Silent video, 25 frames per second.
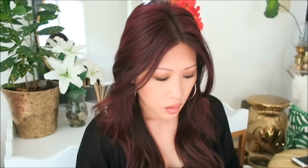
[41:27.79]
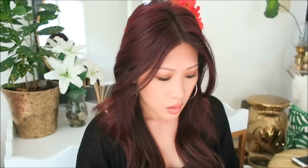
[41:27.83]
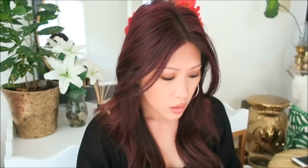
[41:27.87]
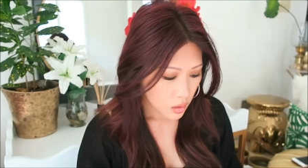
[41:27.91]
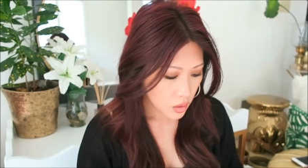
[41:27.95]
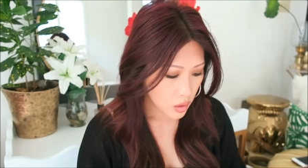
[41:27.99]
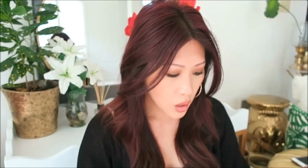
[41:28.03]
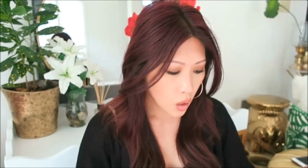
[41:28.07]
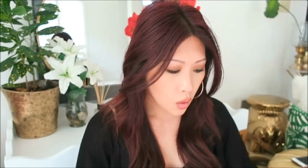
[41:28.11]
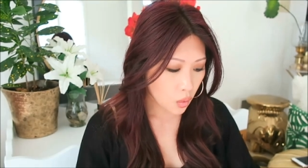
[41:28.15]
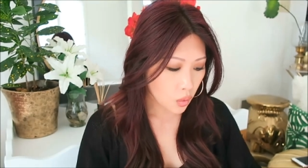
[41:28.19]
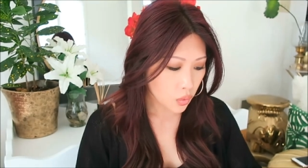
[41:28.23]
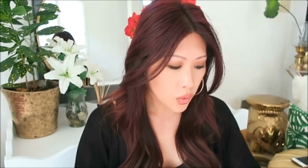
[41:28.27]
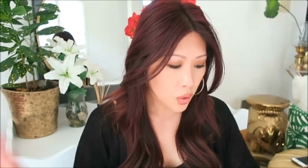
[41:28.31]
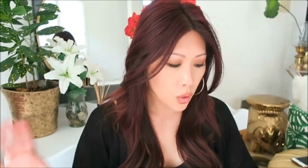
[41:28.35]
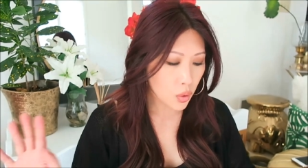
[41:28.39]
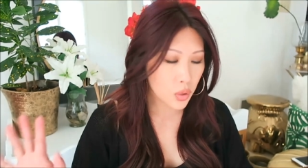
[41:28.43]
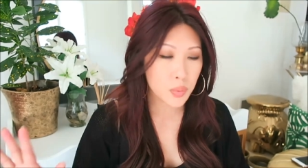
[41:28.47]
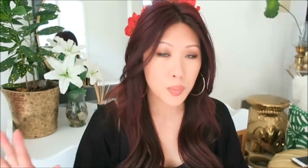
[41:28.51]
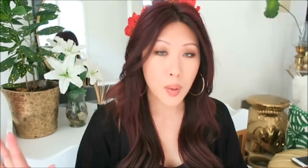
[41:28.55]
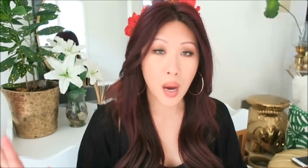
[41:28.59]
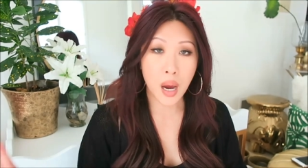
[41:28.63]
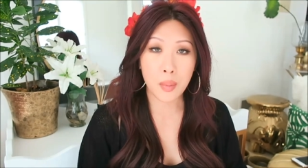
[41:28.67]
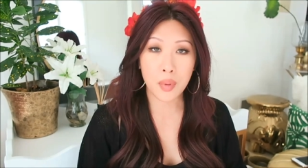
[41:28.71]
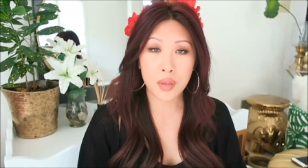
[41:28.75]
So
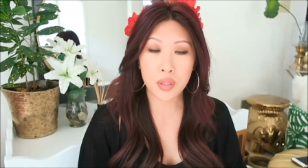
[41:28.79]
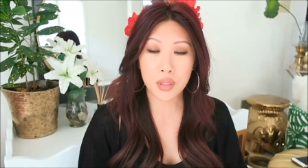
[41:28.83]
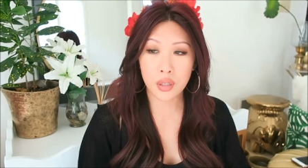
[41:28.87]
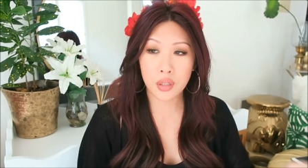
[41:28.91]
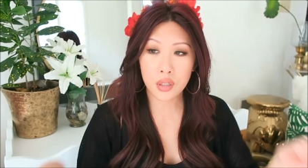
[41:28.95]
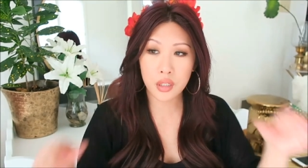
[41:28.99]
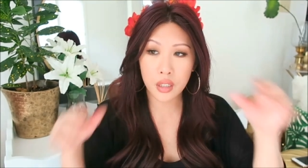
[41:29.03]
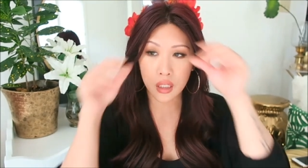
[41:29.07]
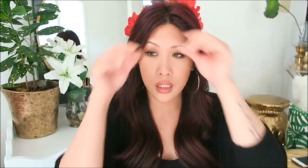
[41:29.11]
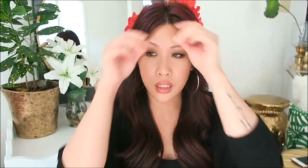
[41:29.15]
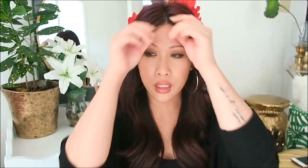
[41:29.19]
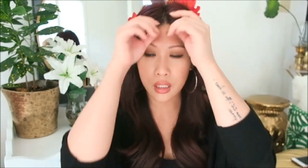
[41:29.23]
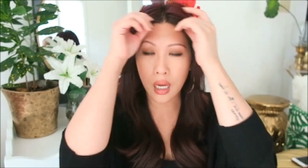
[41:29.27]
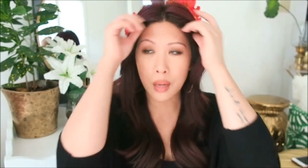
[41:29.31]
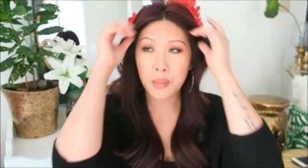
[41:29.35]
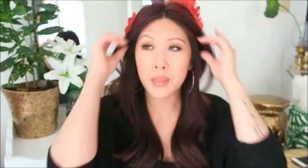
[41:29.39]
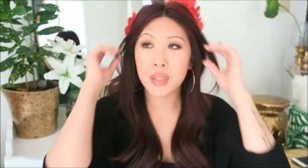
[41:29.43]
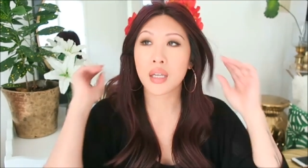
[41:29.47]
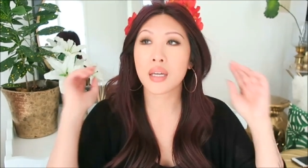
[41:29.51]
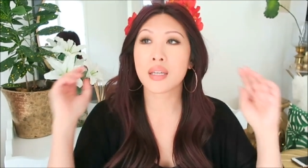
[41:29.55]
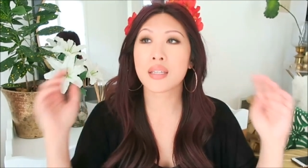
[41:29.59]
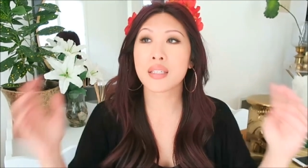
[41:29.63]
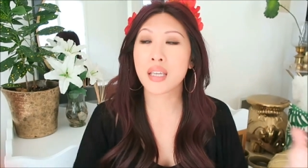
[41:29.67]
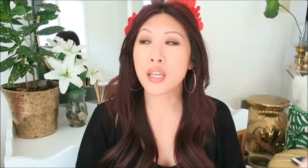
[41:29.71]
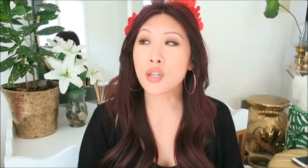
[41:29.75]
those primers are good. I
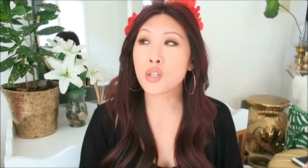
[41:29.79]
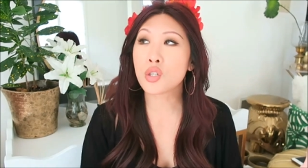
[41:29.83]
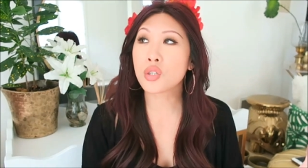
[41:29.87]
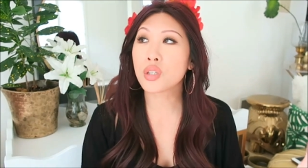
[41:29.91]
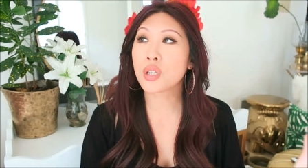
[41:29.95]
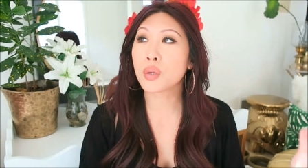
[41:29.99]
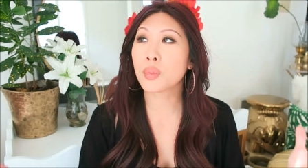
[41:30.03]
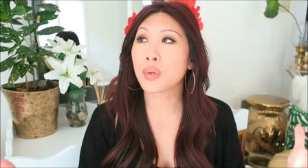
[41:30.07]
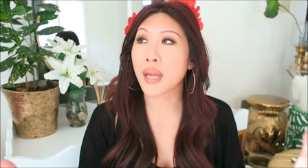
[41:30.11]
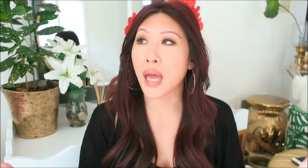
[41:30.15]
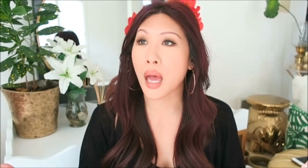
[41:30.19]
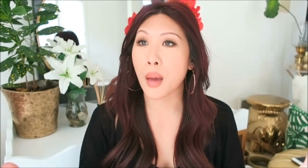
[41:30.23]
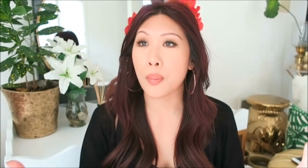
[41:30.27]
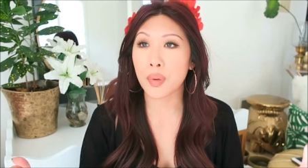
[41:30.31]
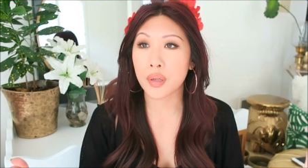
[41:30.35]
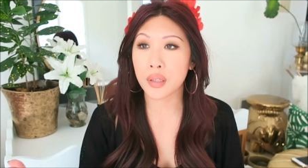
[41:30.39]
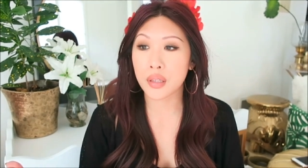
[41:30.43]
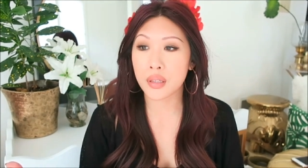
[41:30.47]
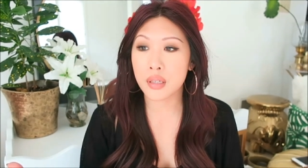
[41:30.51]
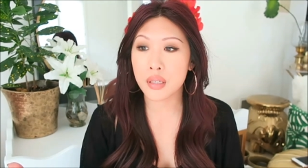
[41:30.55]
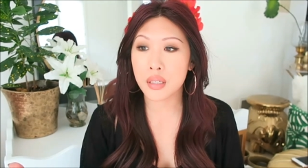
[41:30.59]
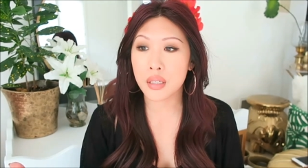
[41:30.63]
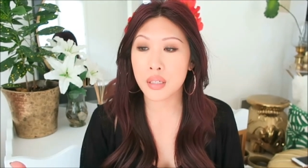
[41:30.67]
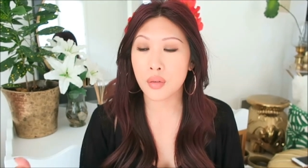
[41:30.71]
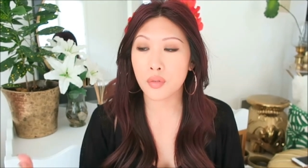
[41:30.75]
mean, essentially what
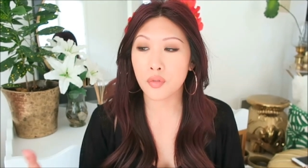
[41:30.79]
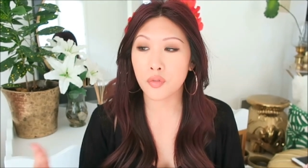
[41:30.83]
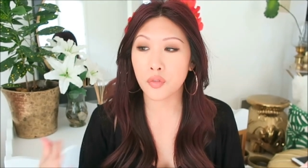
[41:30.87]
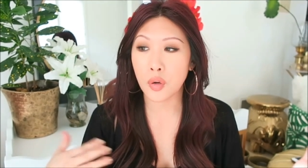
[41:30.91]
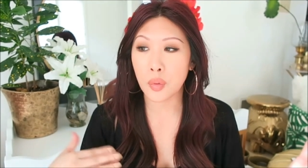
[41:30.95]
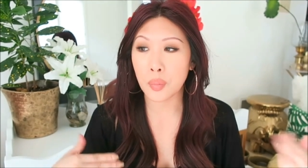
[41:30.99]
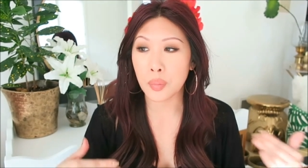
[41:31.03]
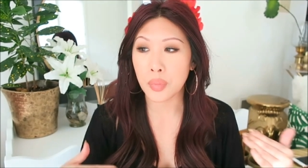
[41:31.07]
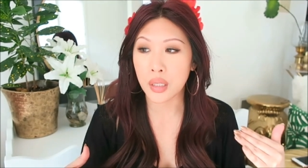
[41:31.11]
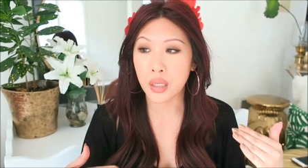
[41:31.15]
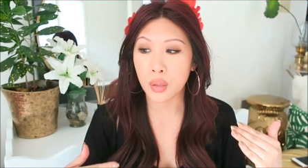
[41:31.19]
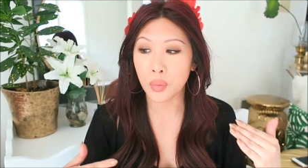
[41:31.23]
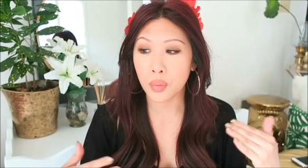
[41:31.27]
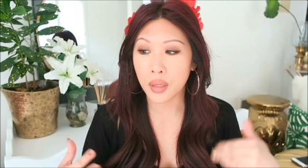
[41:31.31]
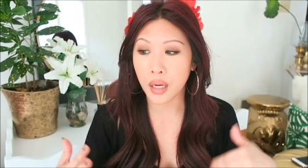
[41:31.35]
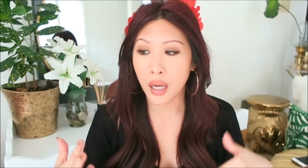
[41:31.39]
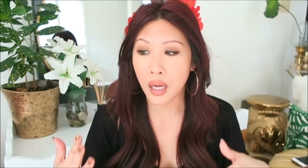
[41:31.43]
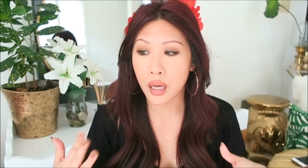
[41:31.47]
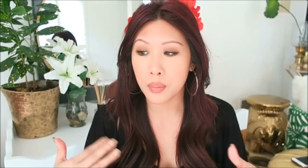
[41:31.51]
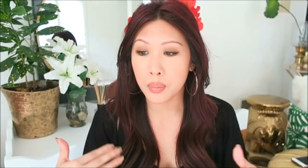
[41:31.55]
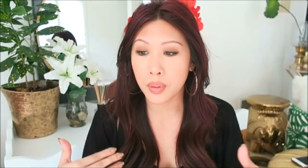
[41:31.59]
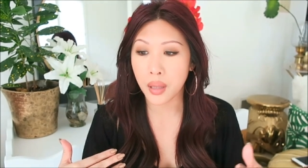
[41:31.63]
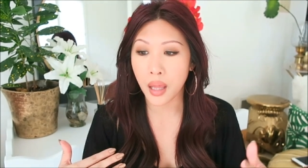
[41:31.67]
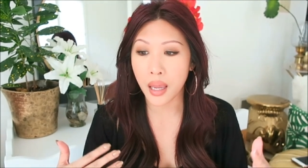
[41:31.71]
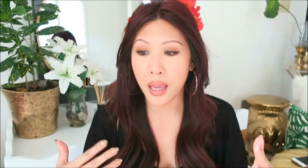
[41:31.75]
happens for me when
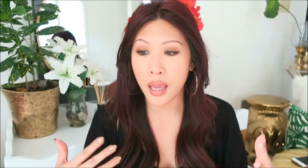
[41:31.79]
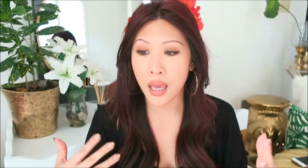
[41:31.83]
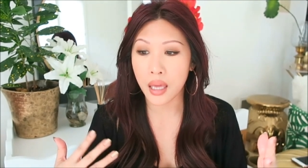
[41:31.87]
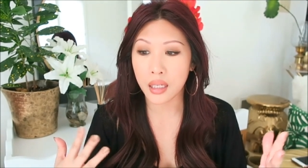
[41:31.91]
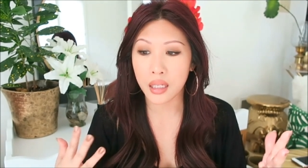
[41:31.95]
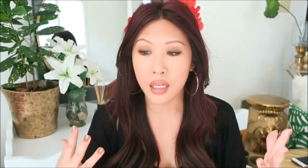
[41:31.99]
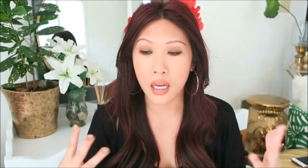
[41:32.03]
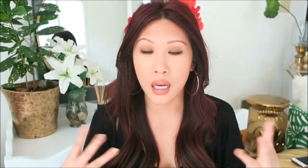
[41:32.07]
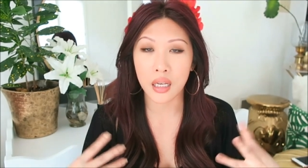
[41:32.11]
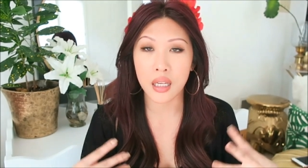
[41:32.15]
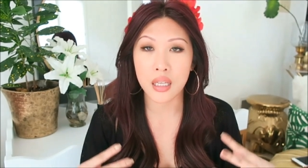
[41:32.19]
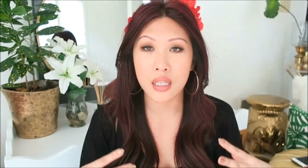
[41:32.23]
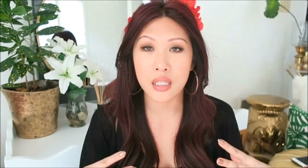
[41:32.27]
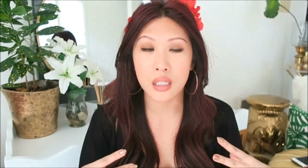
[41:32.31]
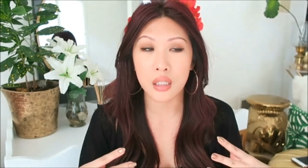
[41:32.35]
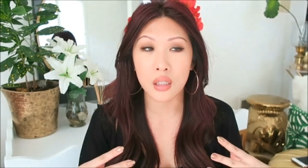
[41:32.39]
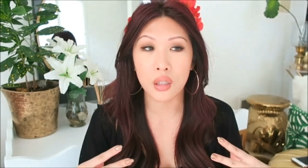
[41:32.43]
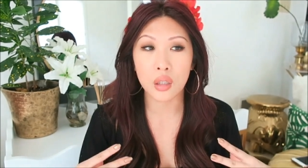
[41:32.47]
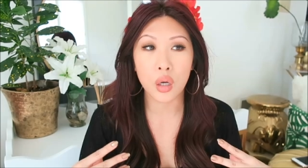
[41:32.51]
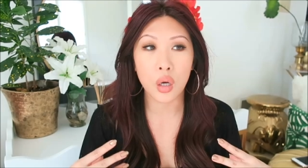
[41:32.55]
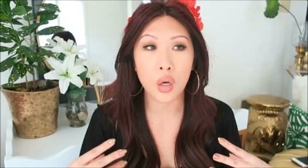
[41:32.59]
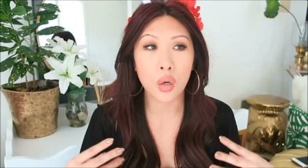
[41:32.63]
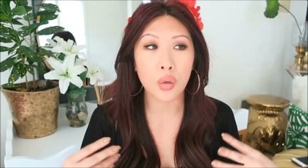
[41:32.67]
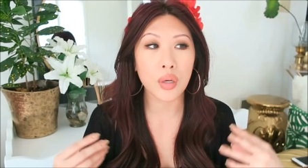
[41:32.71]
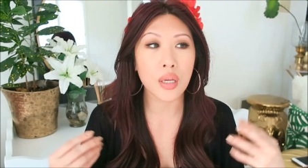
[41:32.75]
I apply any kind of
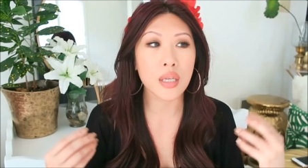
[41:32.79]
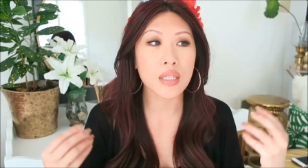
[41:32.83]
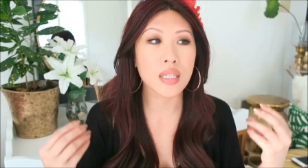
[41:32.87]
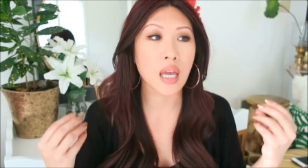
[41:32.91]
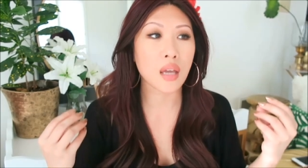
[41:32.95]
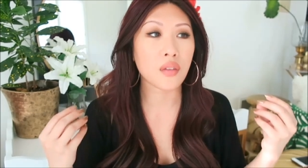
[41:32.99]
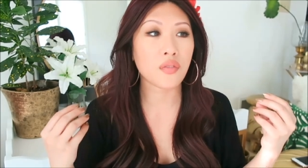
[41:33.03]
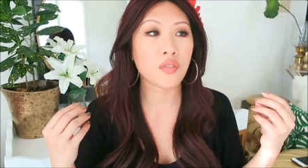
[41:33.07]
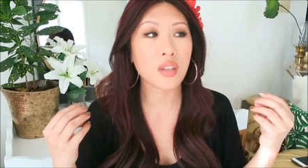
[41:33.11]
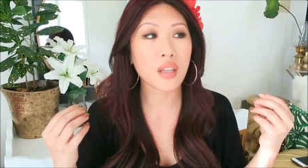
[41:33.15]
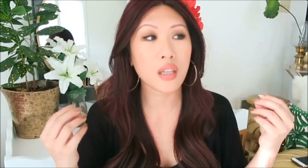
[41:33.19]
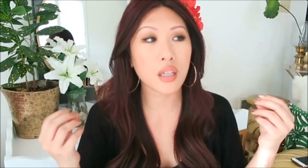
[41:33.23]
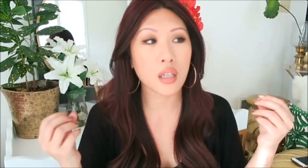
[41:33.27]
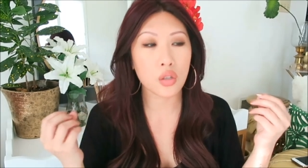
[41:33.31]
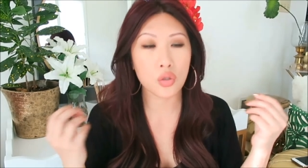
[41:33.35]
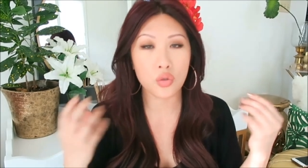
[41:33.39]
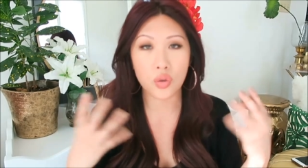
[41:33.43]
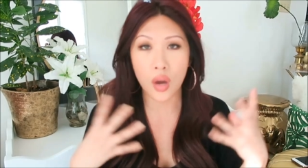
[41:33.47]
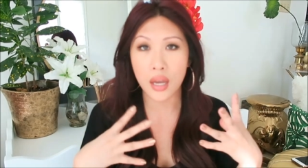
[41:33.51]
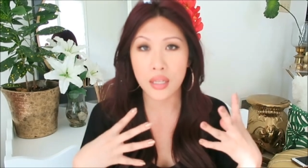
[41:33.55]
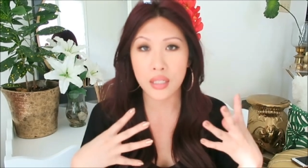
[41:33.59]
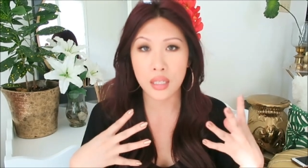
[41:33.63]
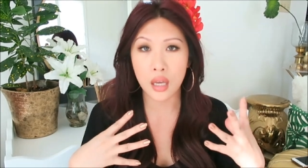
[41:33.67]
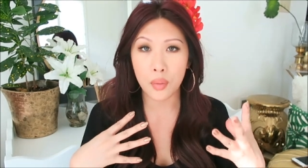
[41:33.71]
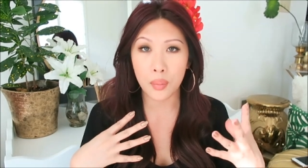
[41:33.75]
silicone is I feel like it
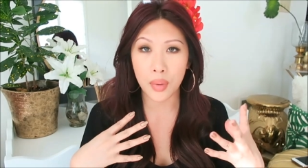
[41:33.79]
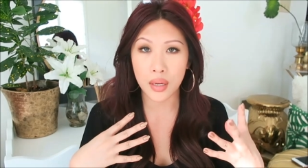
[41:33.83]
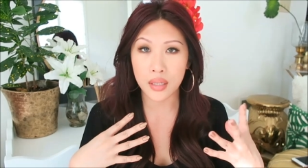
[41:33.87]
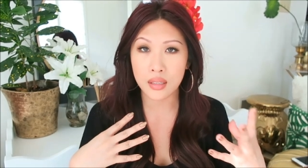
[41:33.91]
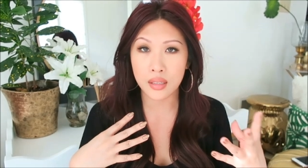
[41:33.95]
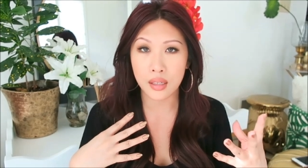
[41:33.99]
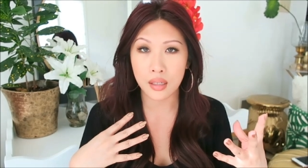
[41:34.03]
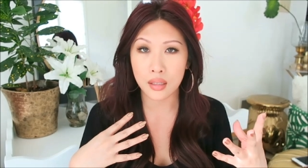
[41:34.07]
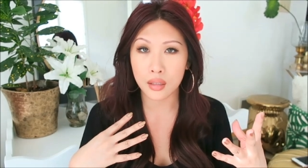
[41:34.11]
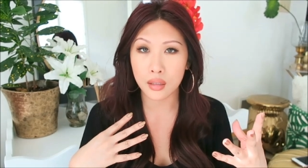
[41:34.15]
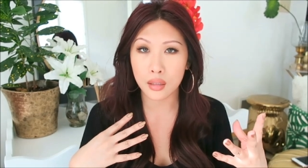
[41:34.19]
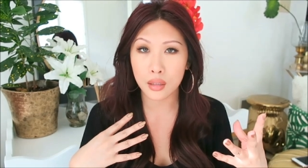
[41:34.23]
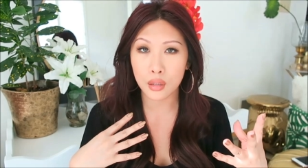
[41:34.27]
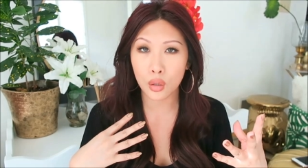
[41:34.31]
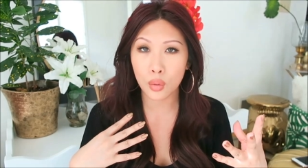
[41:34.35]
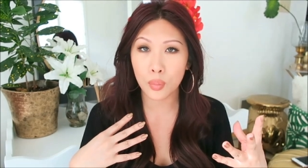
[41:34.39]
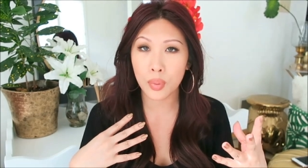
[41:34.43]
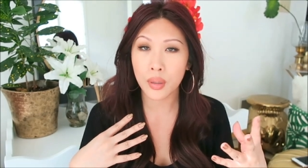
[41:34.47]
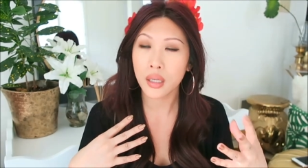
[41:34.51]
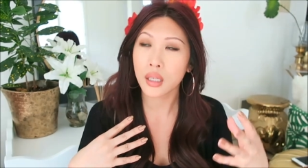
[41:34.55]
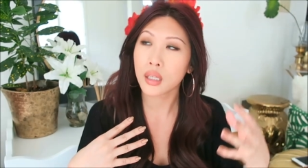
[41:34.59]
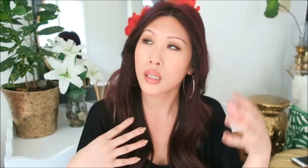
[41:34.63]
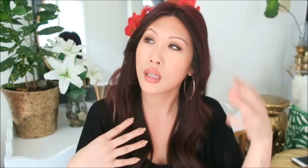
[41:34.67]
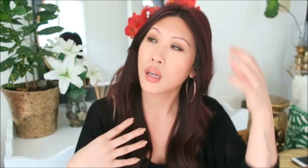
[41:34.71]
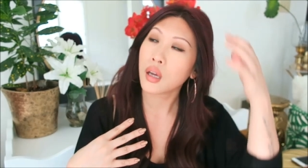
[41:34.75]
dries out my skin a little
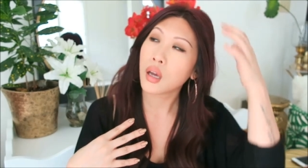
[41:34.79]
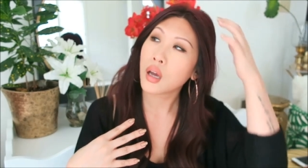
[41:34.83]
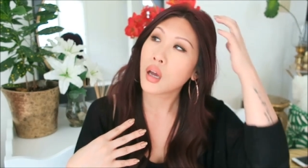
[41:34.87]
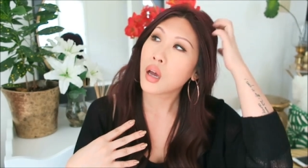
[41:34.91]
bit